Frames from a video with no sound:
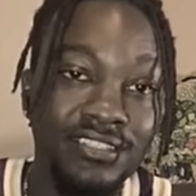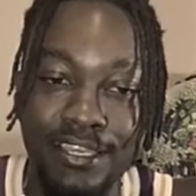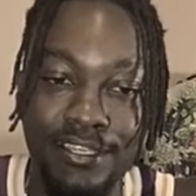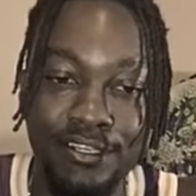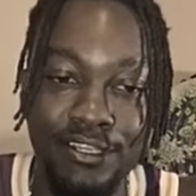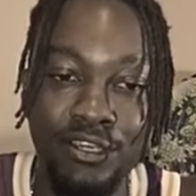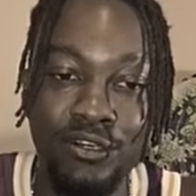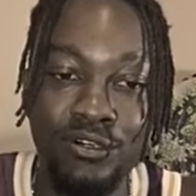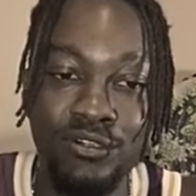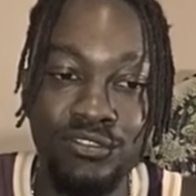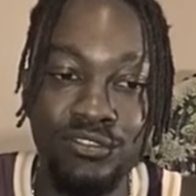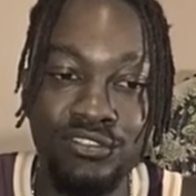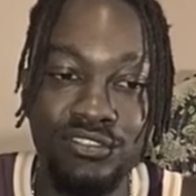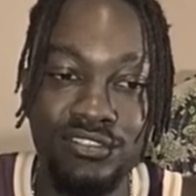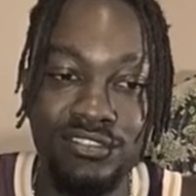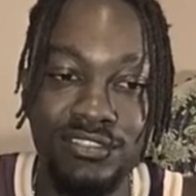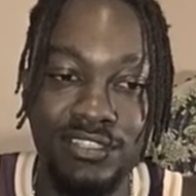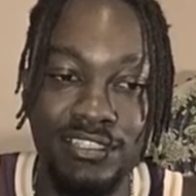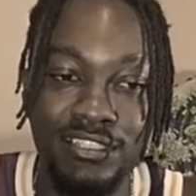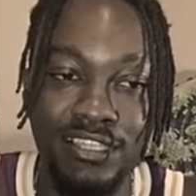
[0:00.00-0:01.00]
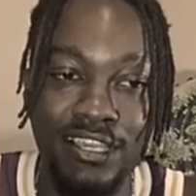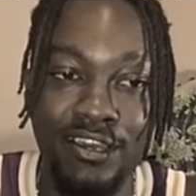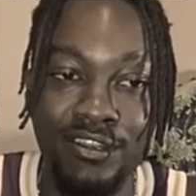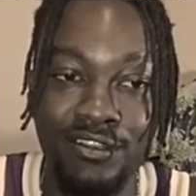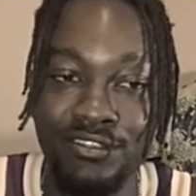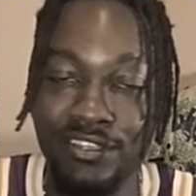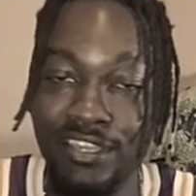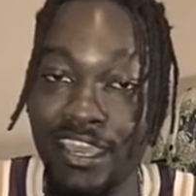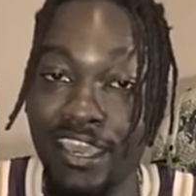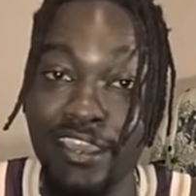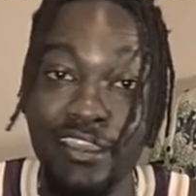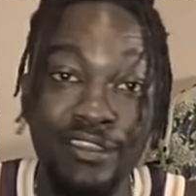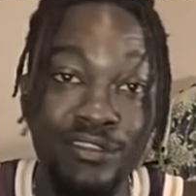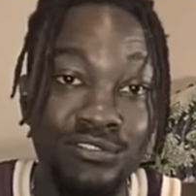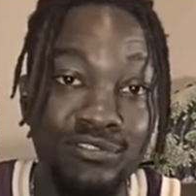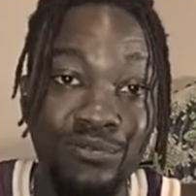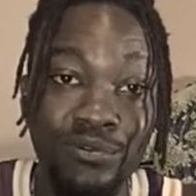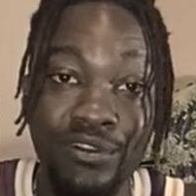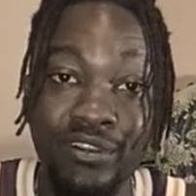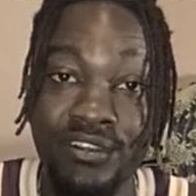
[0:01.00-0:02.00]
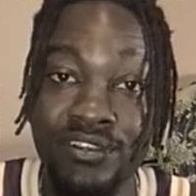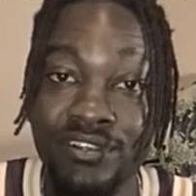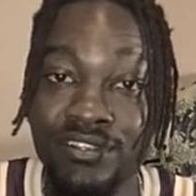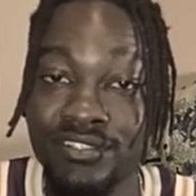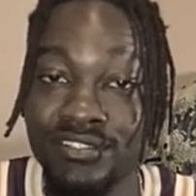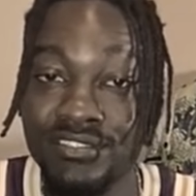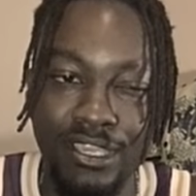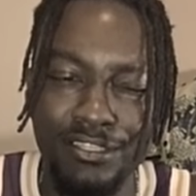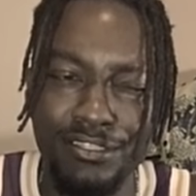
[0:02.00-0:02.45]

Like those, that's how the gains were.